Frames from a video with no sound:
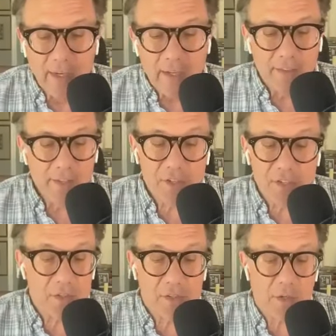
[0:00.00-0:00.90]

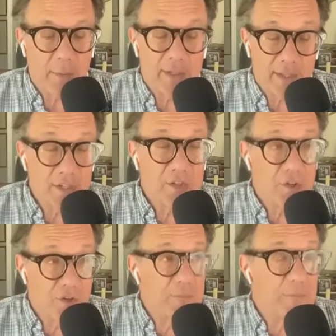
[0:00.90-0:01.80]
This
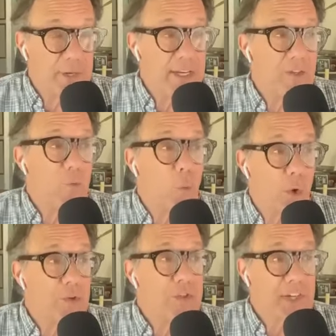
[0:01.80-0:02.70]
could be the
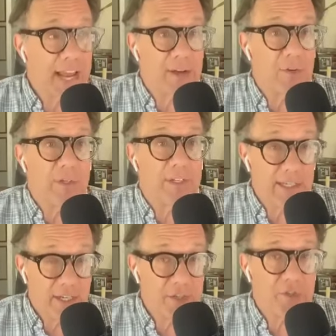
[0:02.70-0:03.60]
worst scandal in
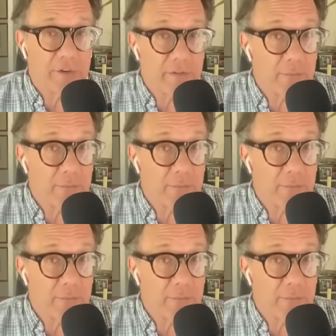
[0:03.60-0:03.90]
the history of the